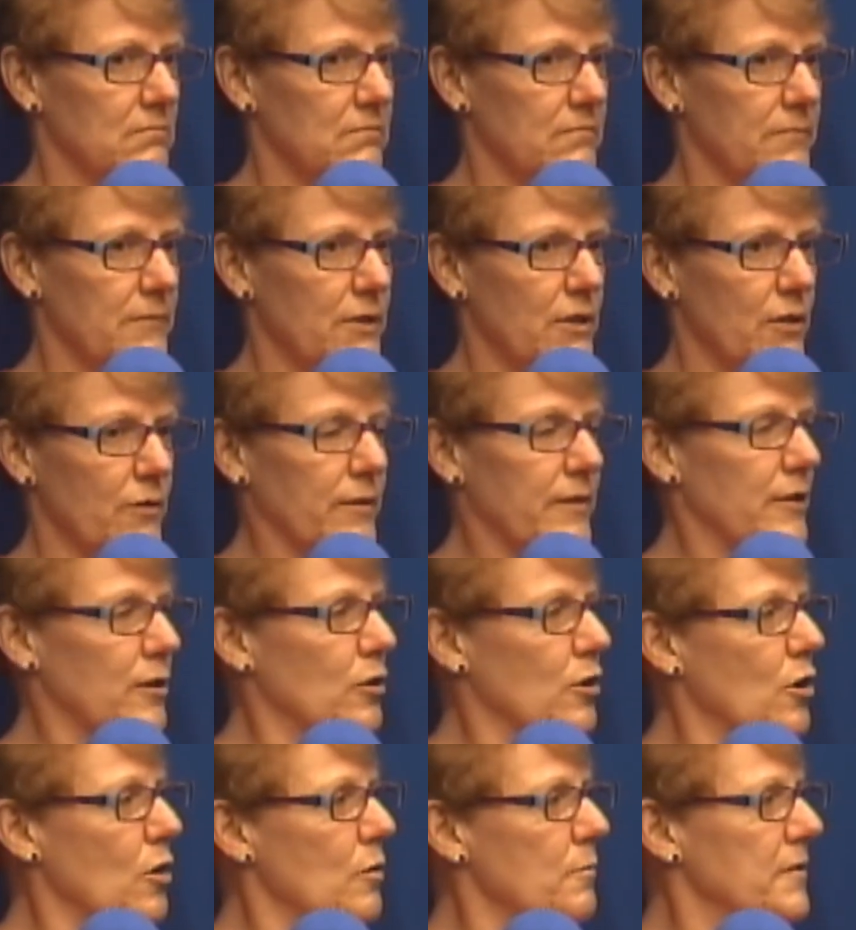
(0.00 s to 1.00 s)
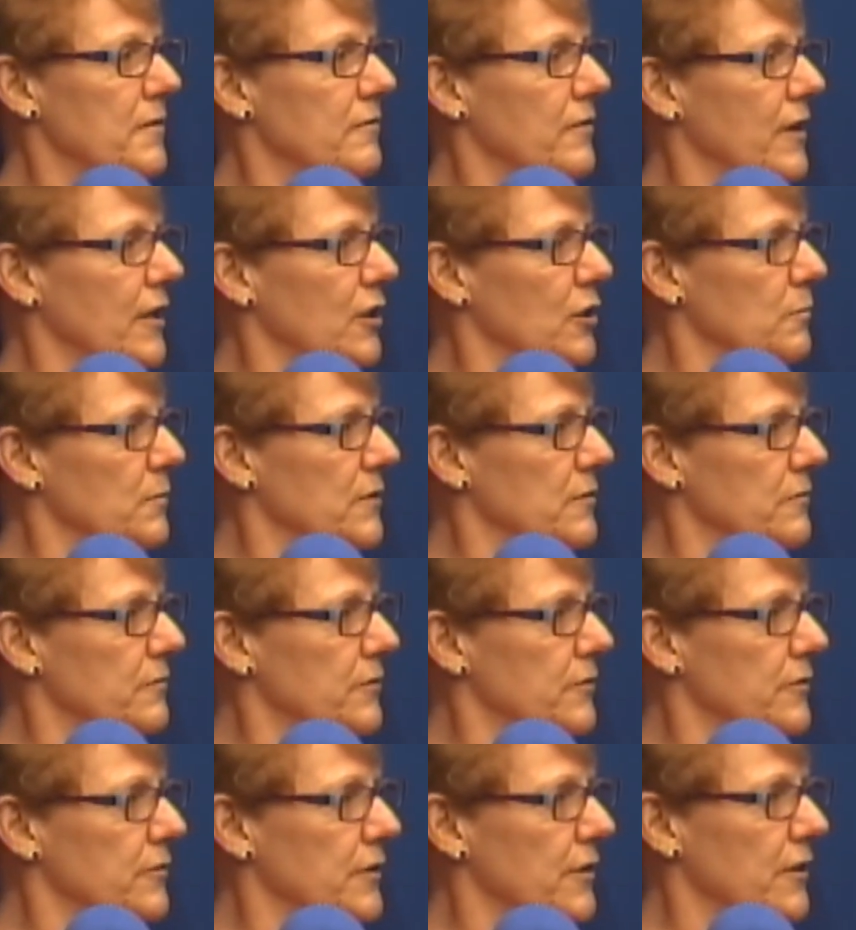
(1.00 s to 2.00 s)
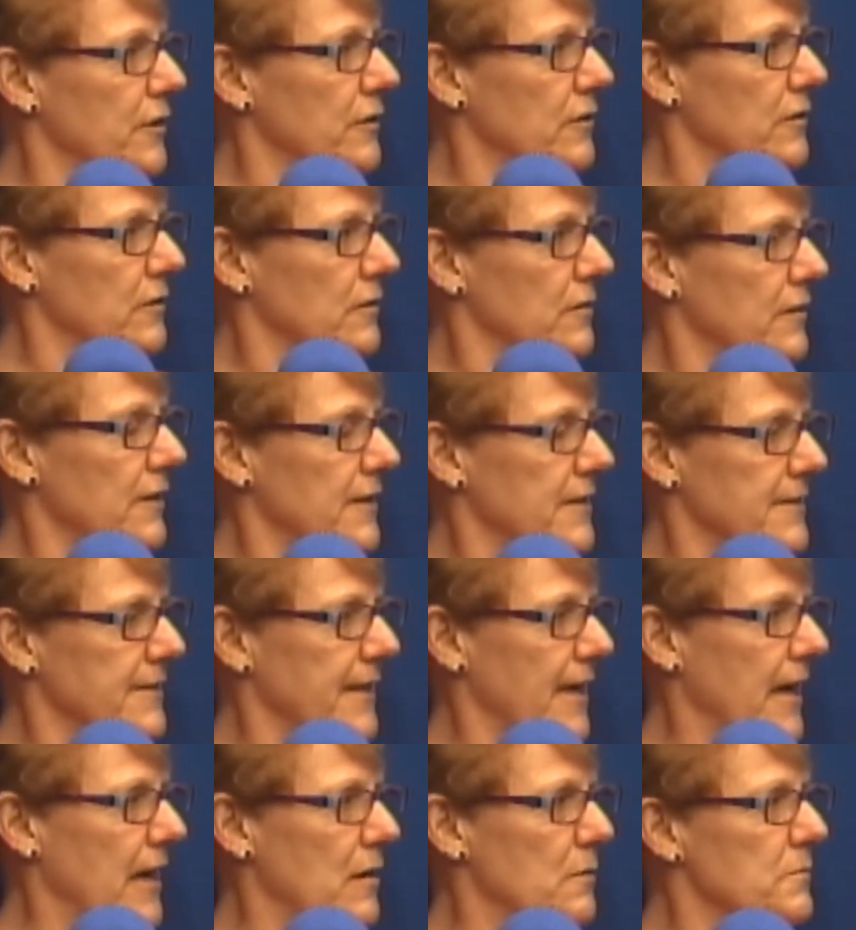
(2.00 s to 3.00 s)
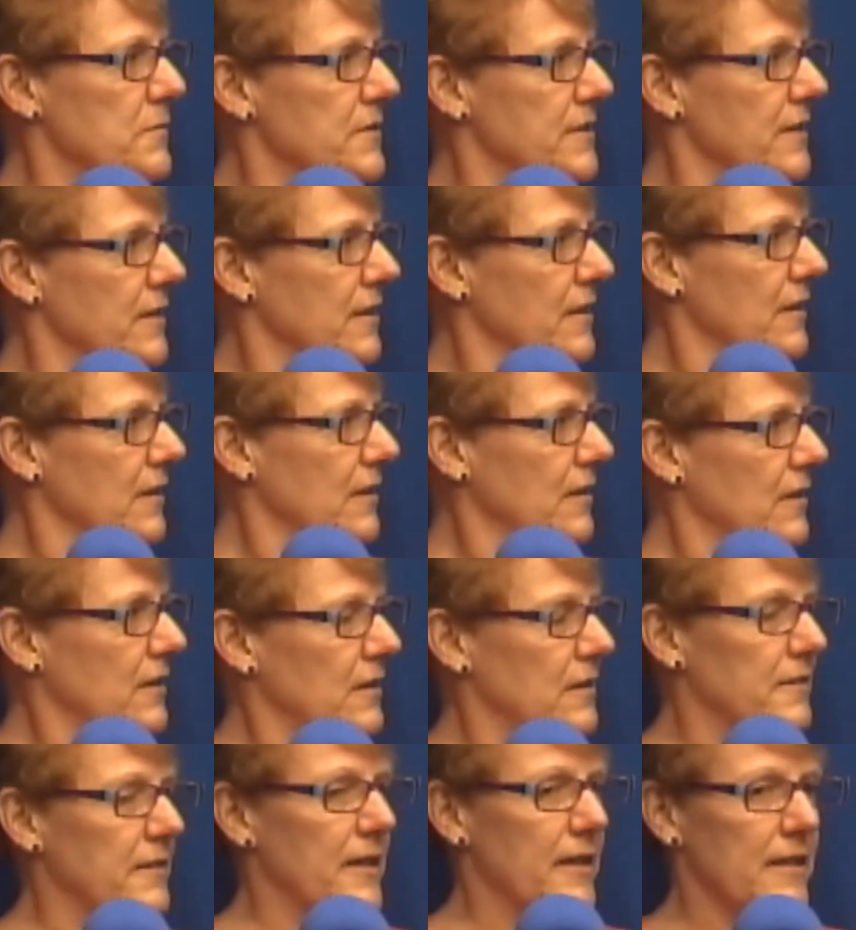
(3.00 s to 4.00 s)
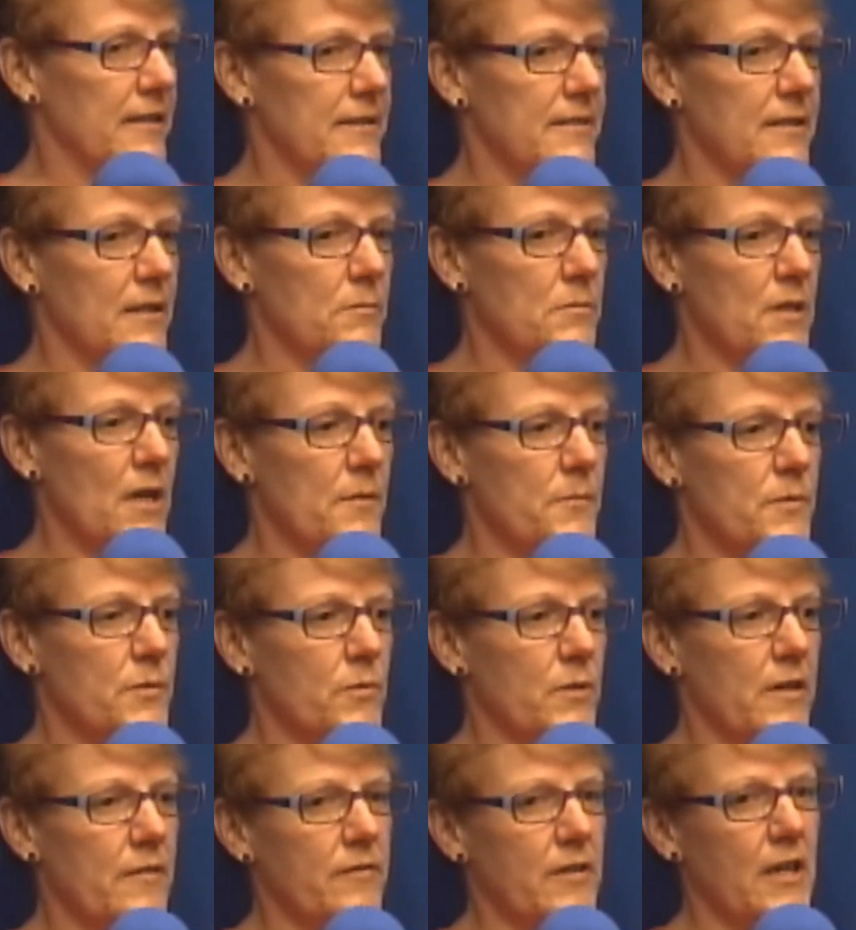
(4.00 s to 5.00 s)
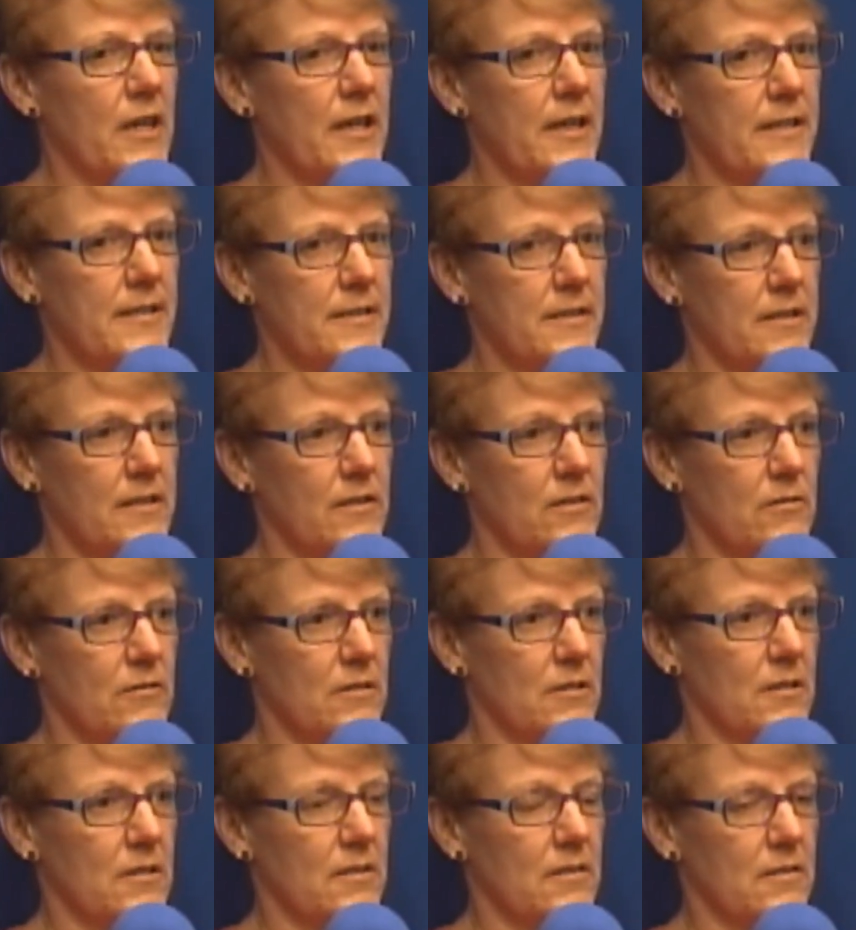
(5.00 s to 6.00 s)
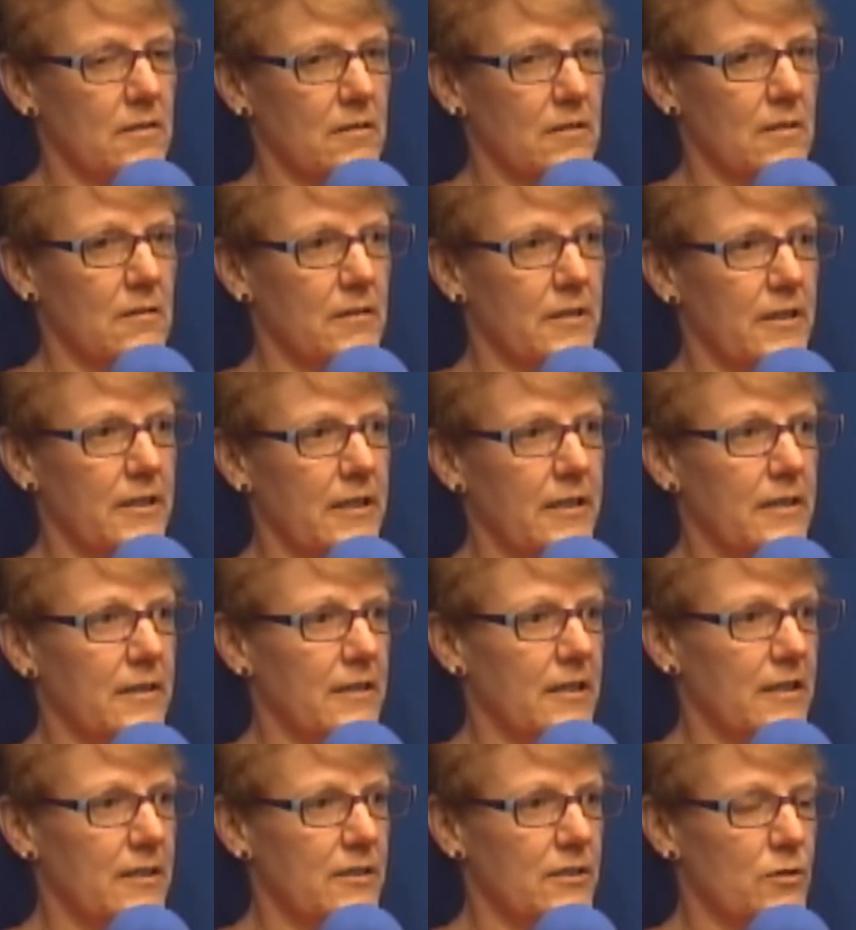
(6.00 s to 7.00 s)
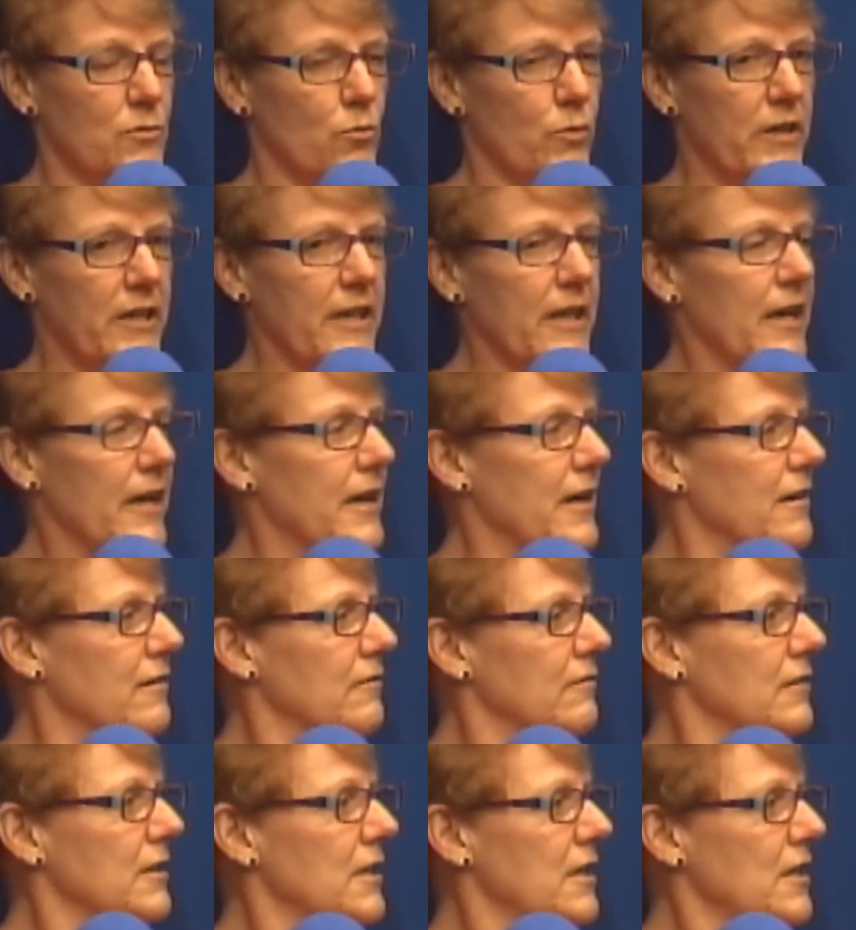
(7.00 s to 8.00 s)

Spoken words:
in their home environment for their exams. And that sometimes we have cats that go to the clinic and they just wig out.